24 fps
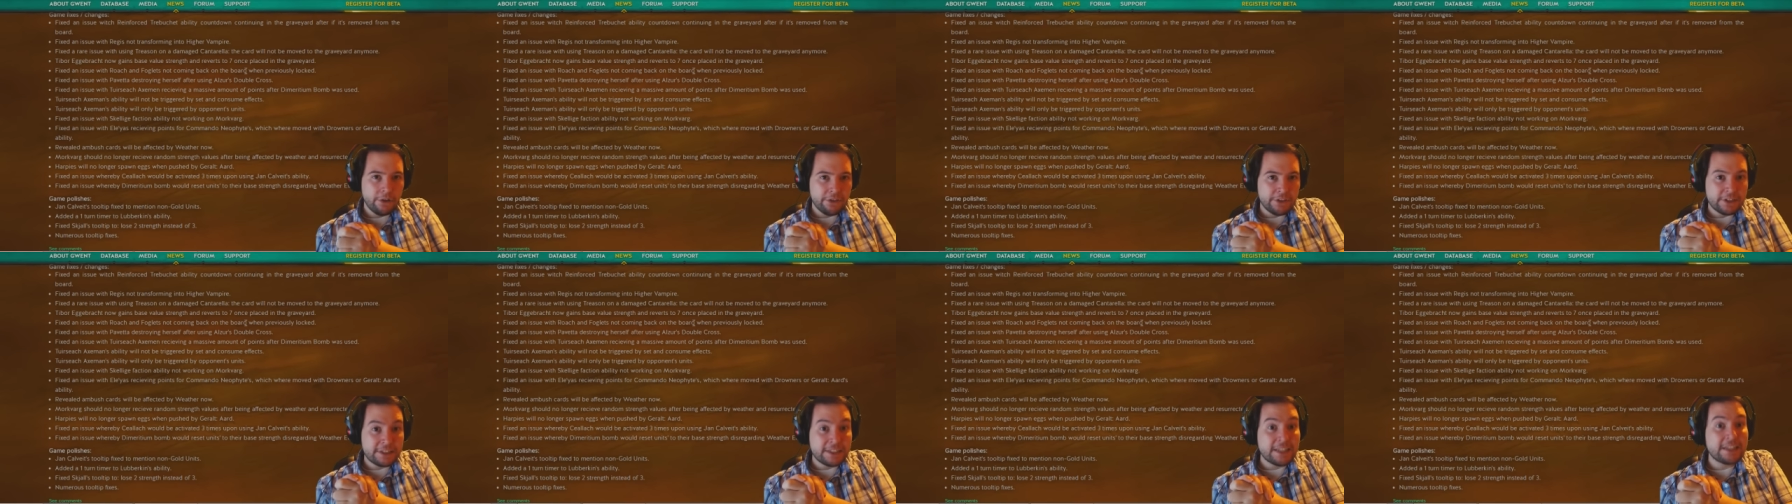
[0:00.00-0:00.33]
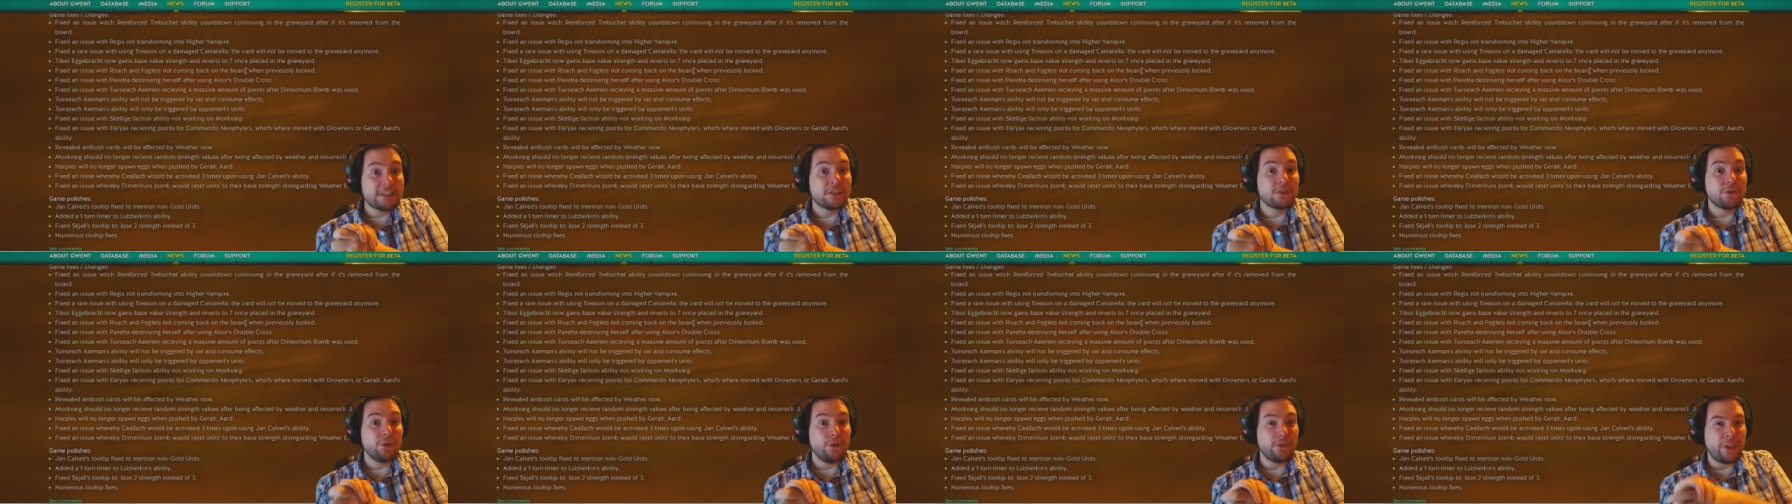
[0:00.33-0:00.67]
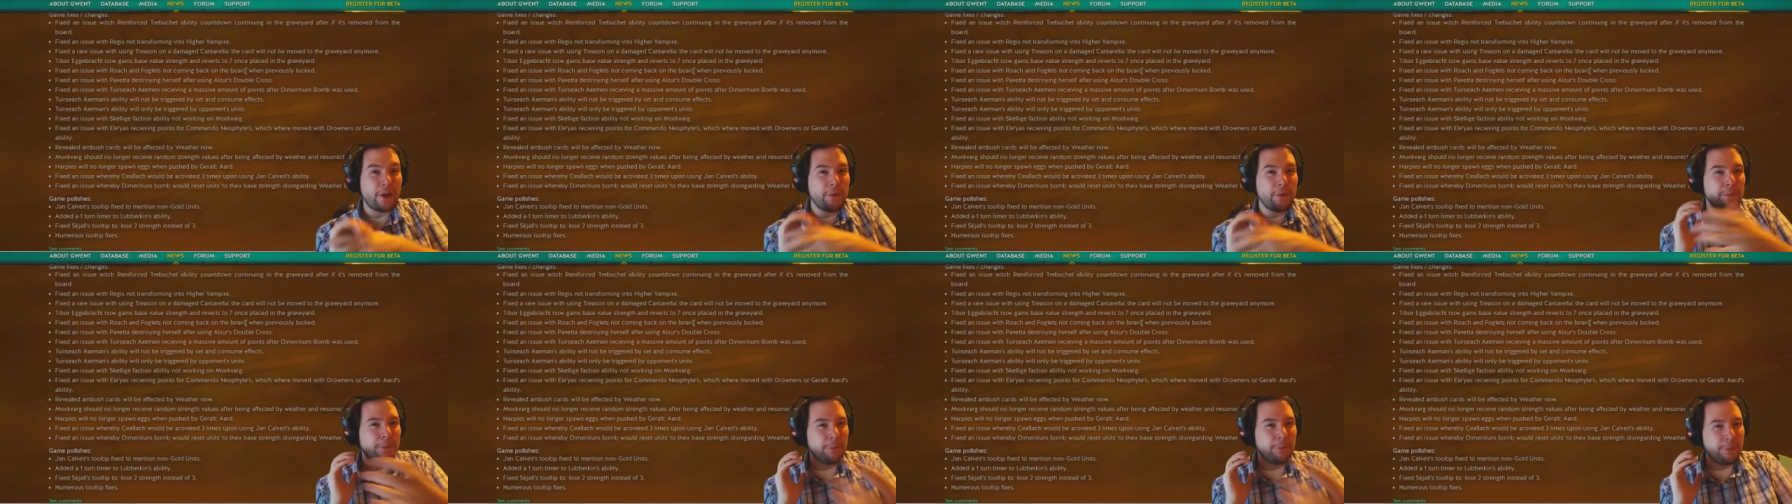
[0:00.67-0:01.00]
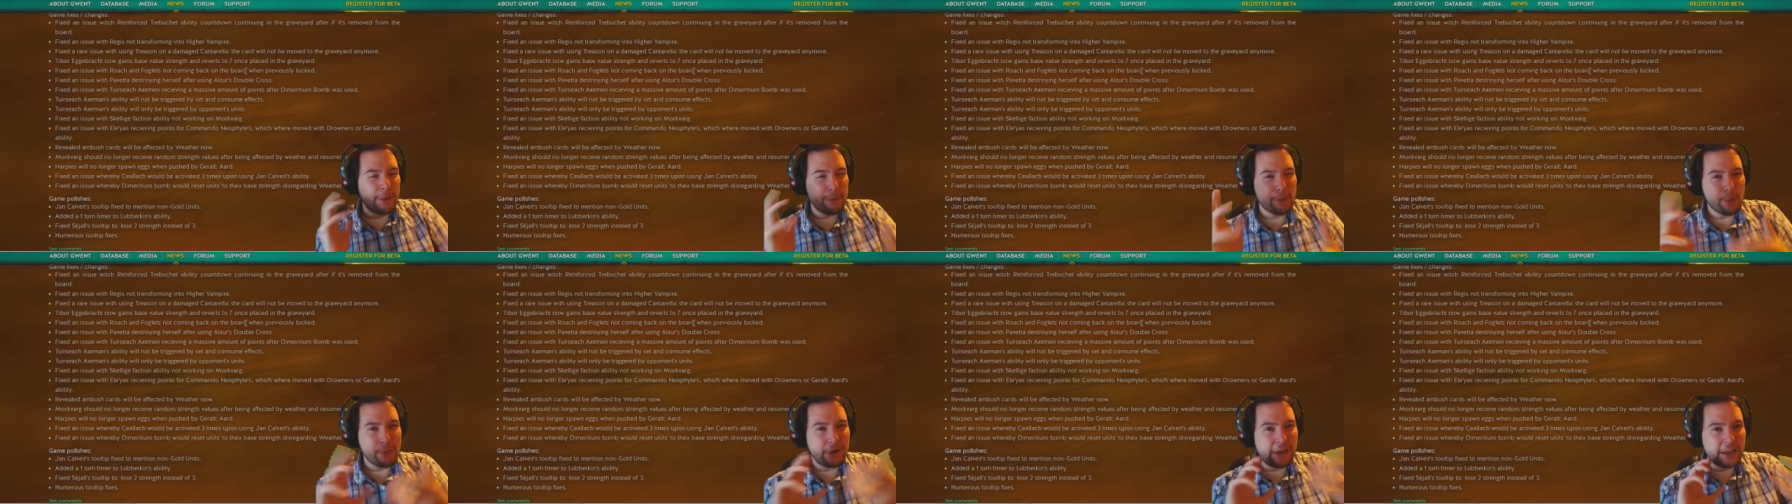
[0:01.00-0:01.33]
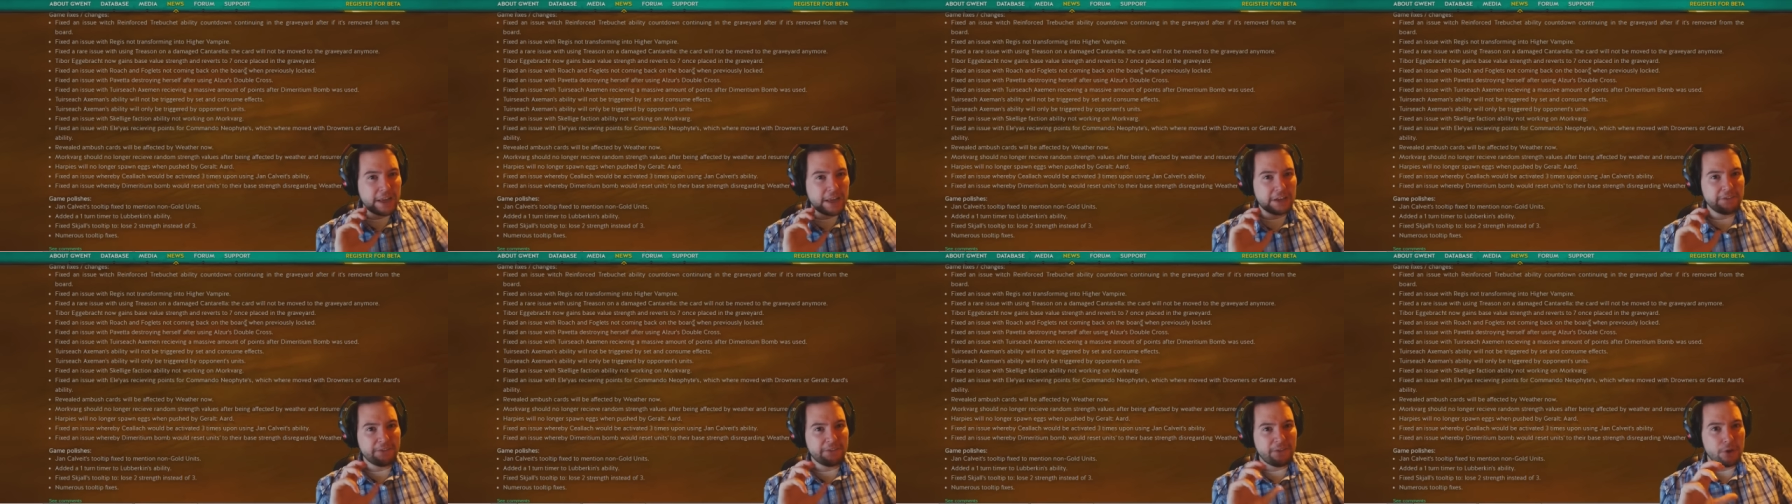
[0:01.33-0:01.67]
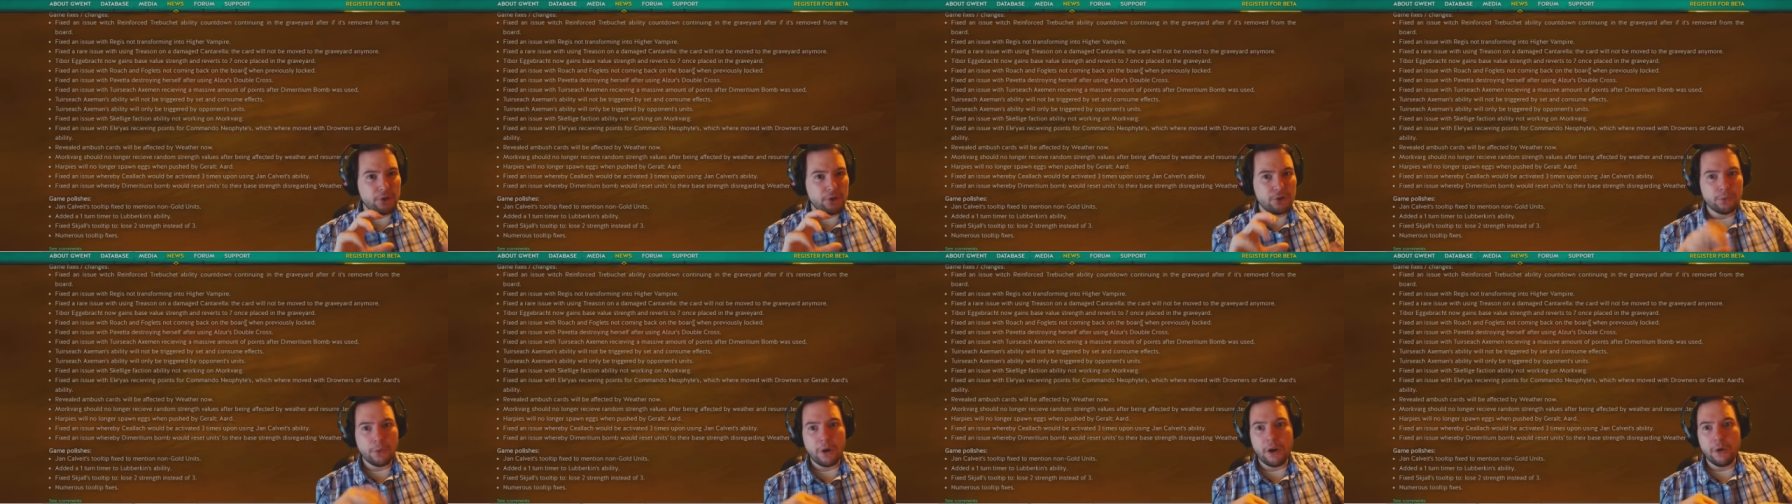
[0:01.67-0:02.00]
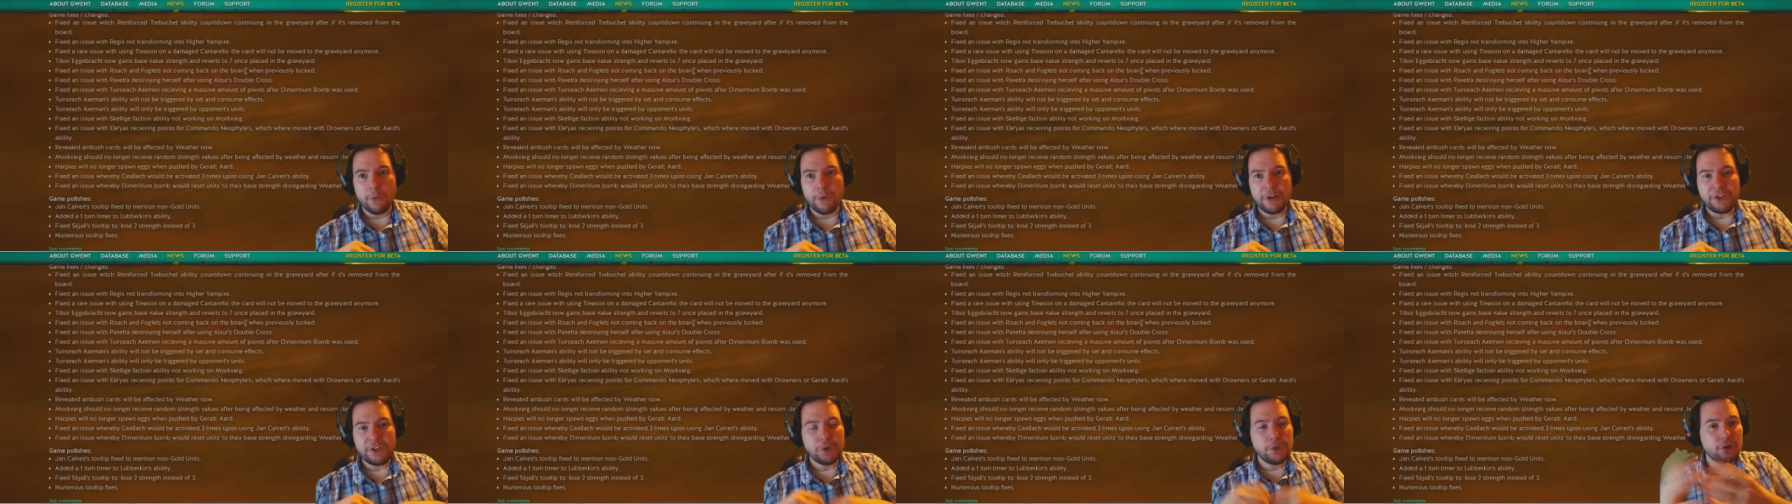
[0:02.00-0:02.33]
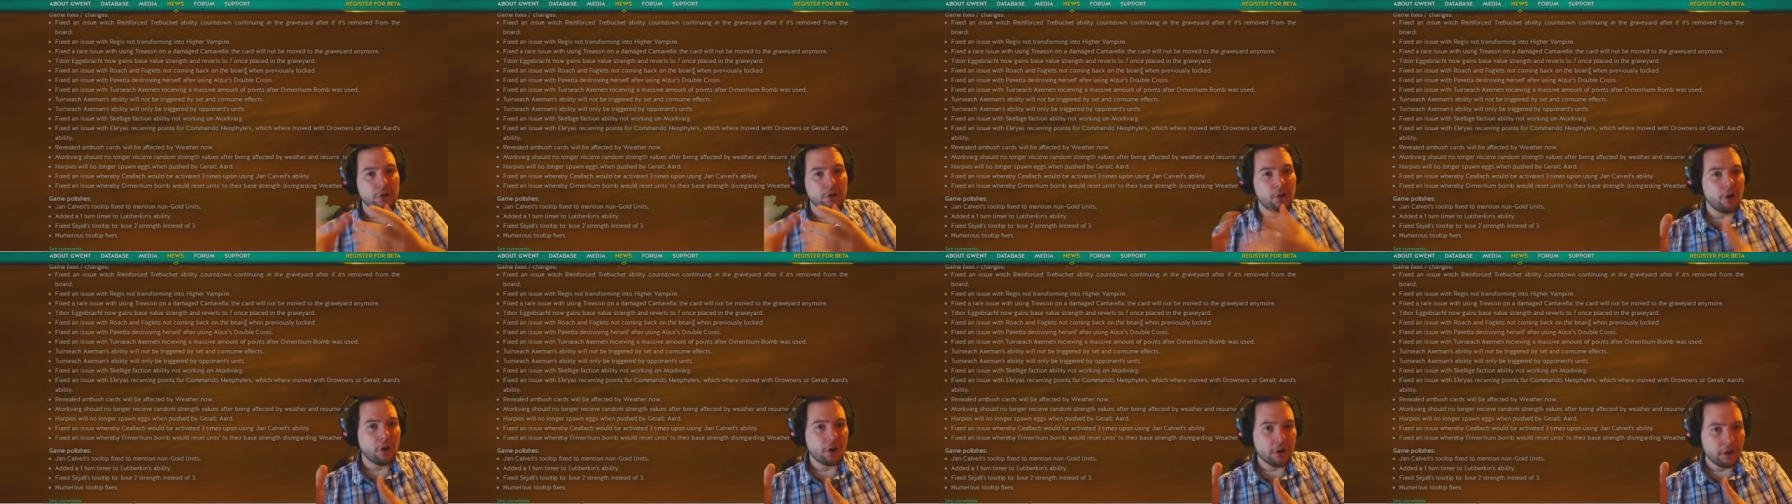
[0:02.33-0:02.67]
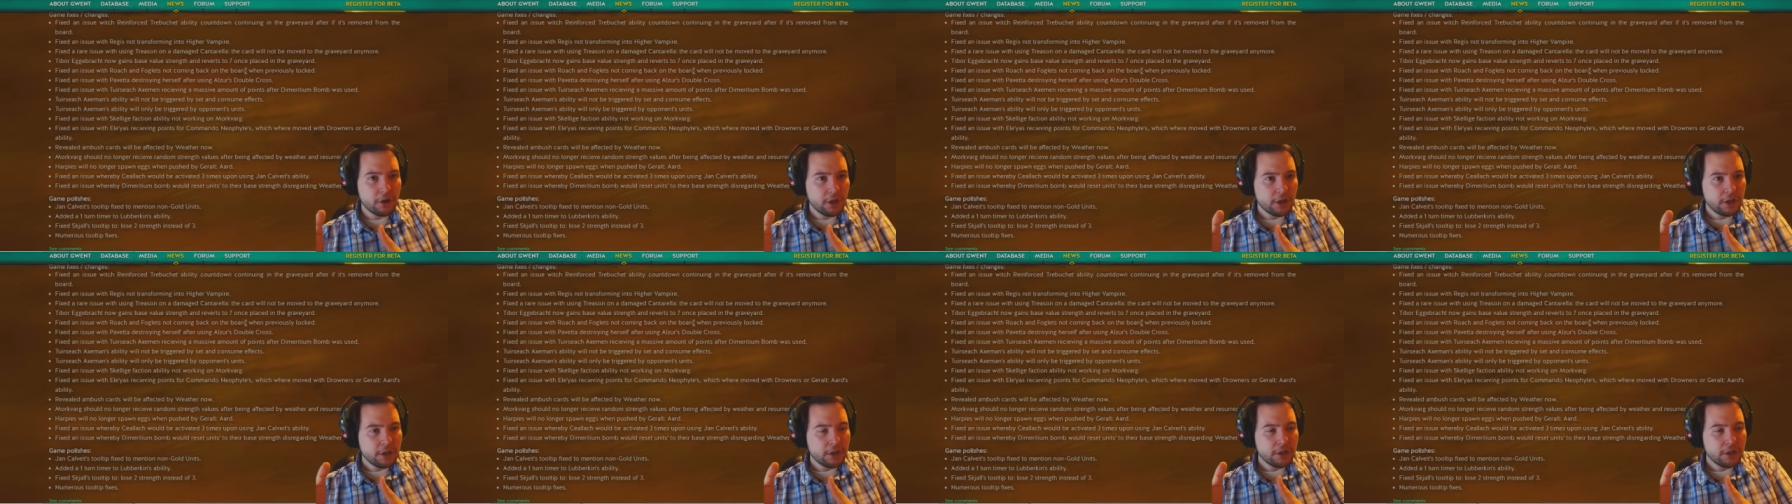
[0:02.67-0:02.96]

Discord that people were getting confused why when you lock